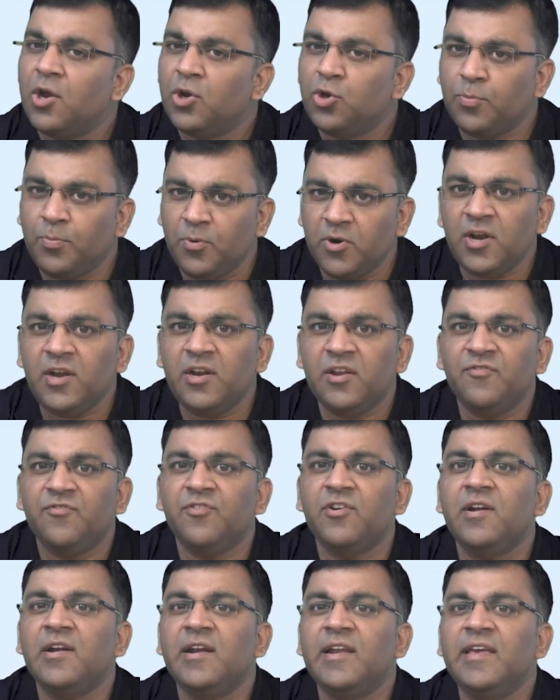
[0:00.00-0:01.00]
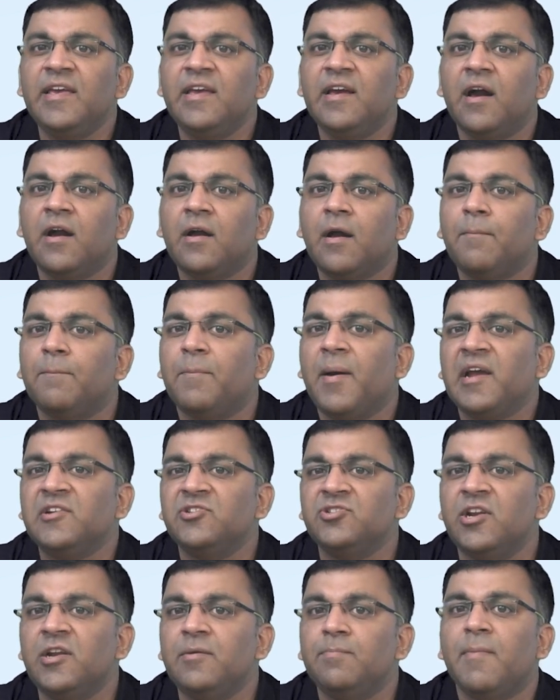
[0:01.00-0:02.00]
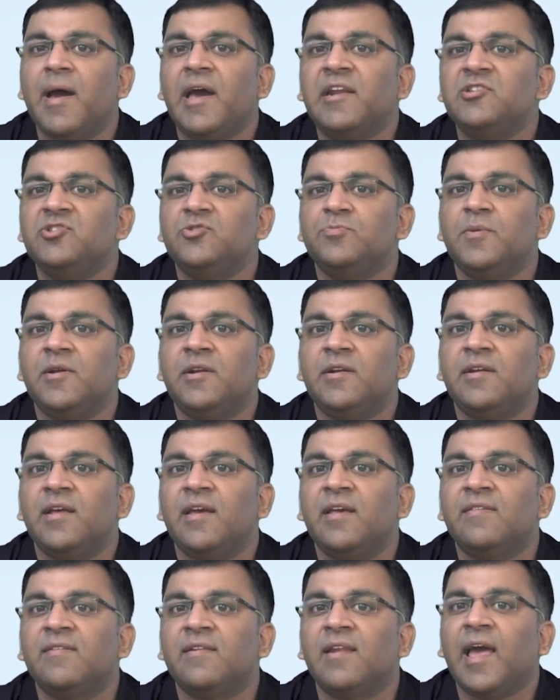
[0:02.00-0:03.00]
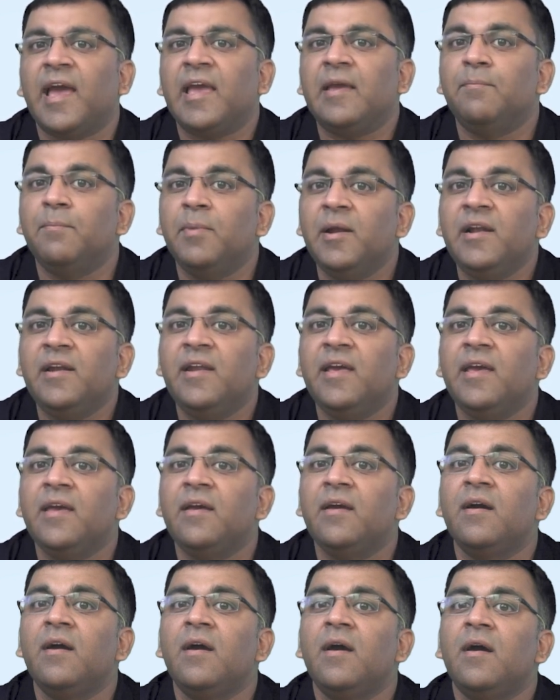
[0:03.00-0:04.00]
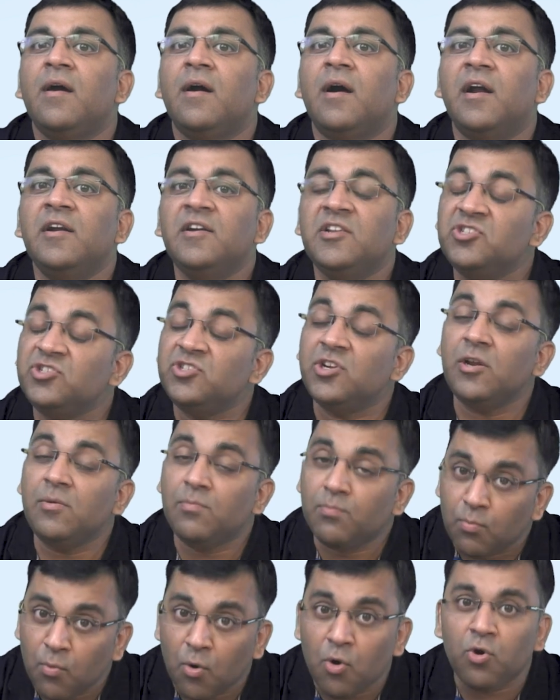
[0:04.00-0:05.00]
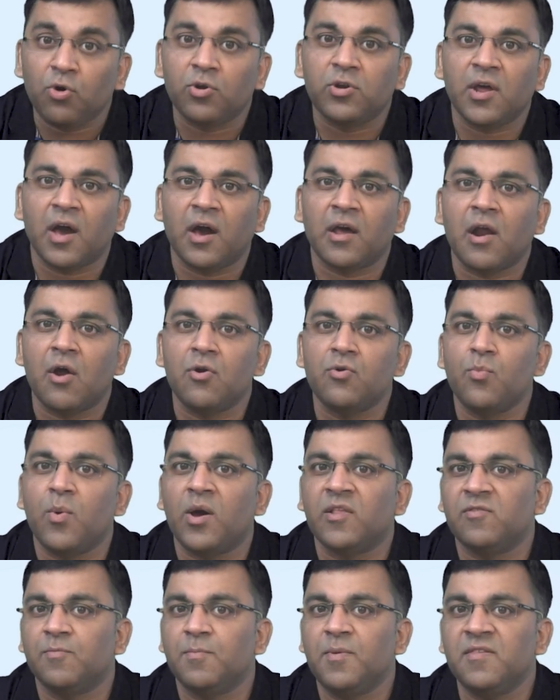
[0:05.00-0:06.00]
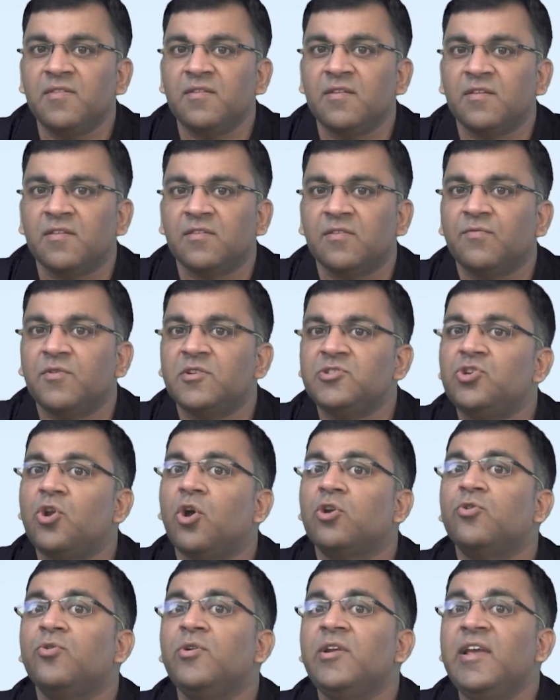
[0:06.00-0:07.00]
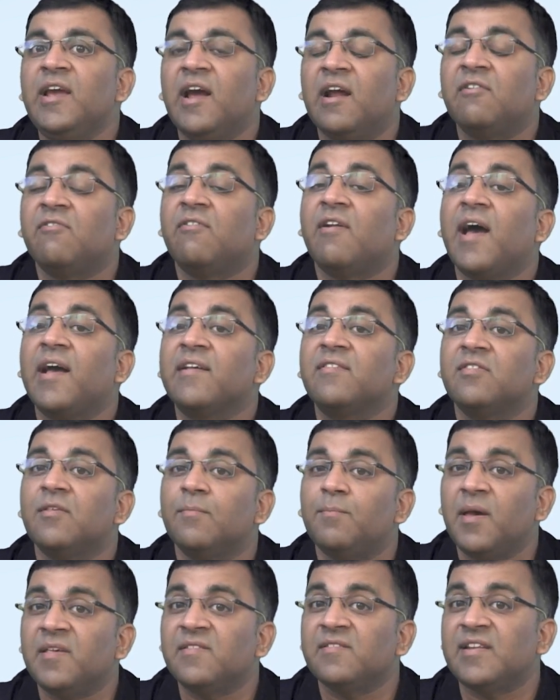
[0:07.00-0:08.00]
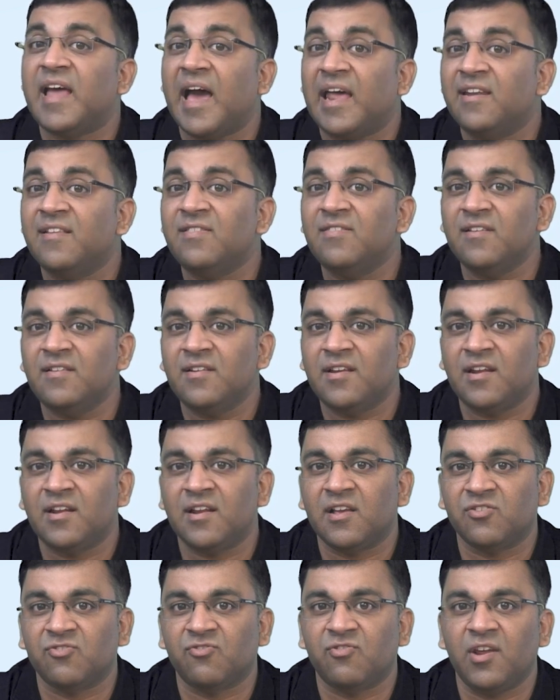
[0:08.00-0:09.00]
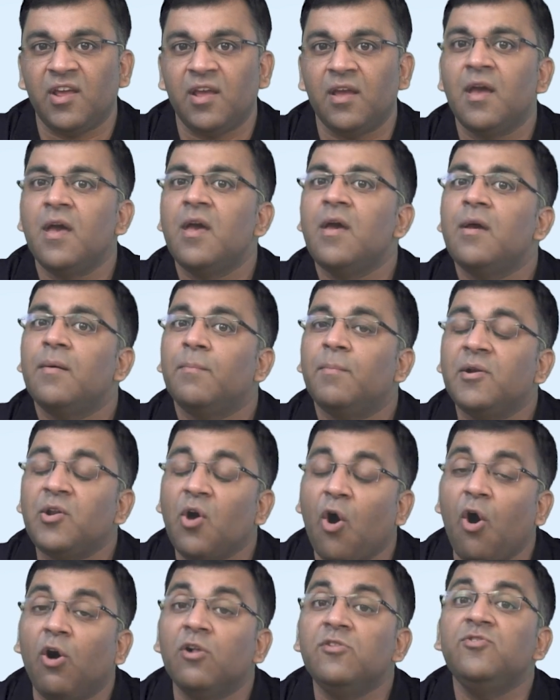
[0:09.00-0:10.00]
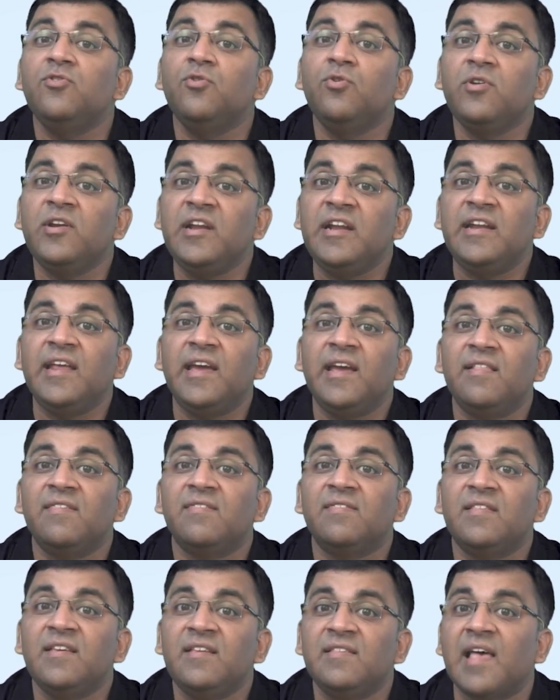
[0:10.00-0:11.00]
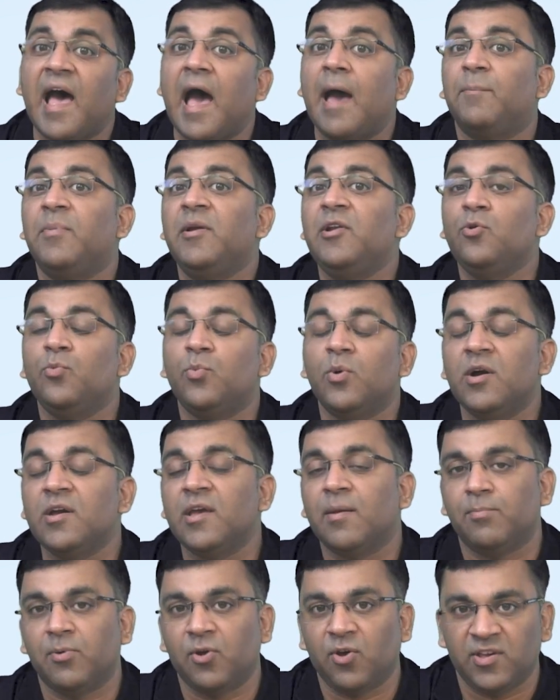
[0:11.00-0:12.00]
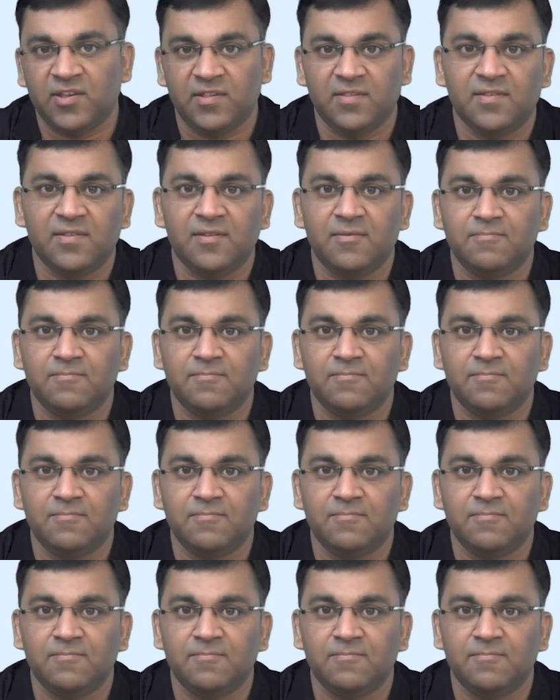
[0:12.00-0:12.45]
To put it differently, a compassionate management is like building a digital moat around one's business, which not only attracts the best talents in the industry, but also retains these happy to work employees.